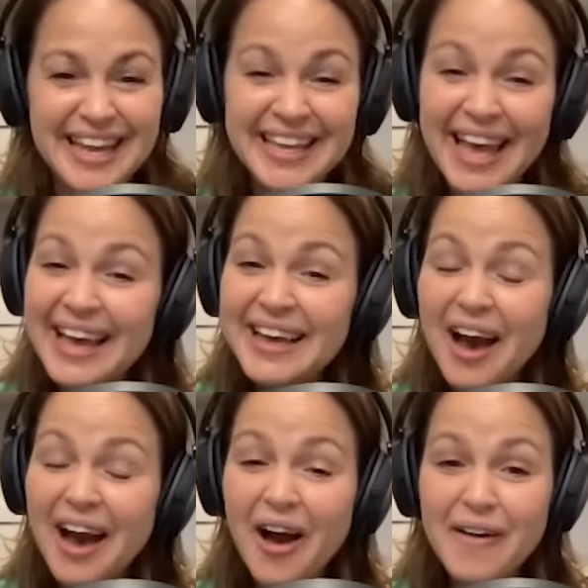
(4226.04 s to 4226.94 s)
and
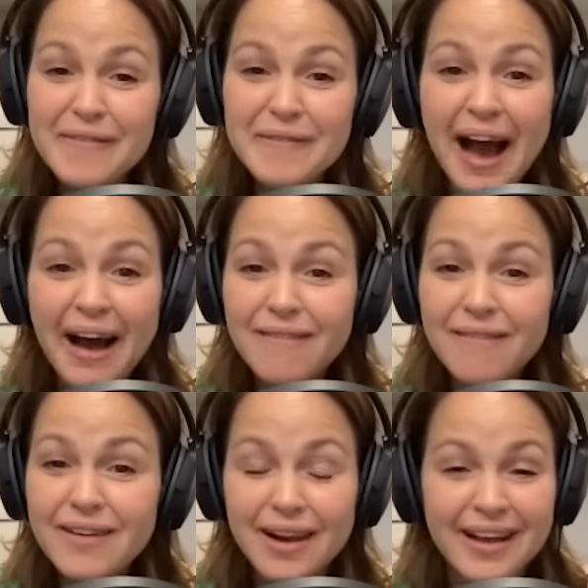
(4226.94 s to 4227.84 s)
getting home,
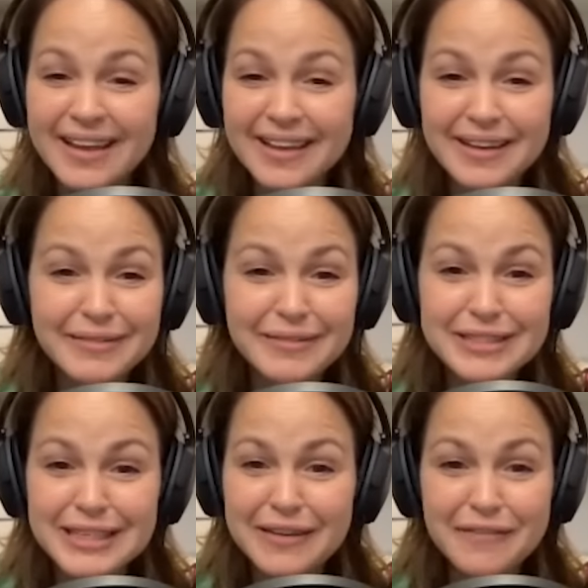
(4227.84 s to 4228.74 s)
how like
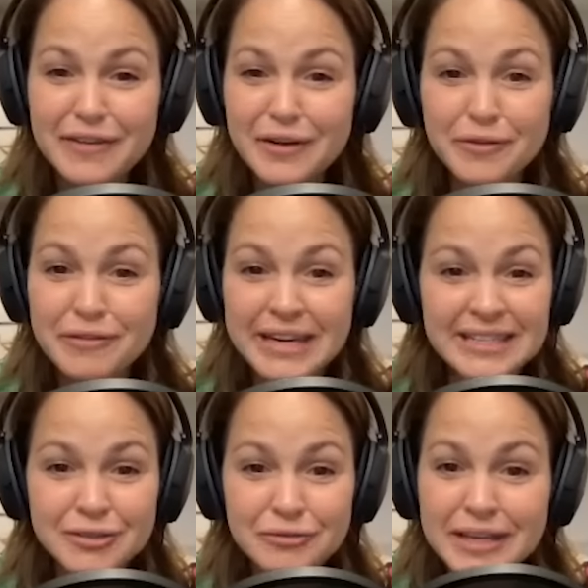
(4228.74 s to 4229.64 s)
did it feel really
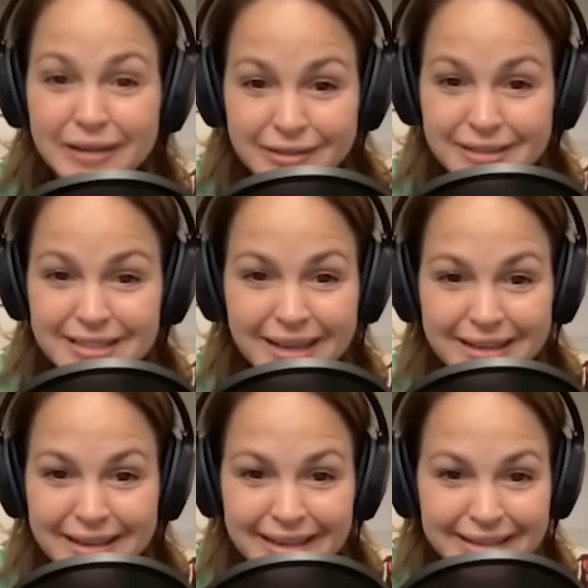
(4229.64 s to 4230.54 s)
surreal to
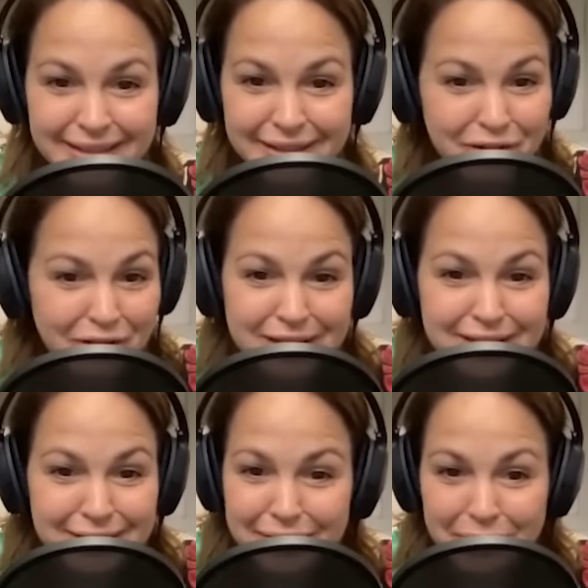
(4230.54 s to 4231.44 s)
suddenly you've got
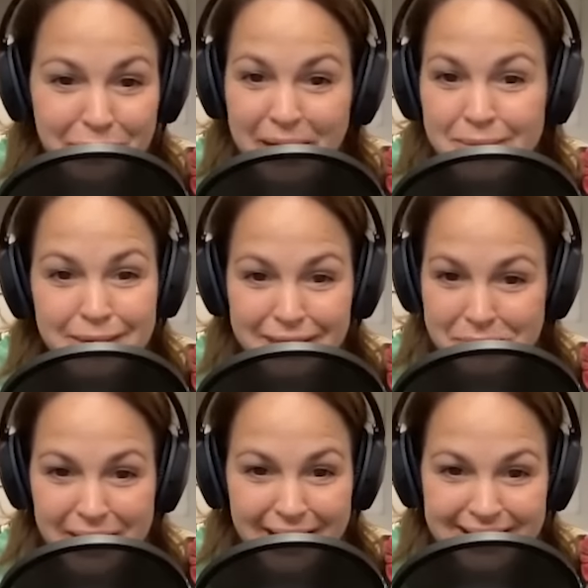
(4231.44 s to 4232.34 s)
this little baby in the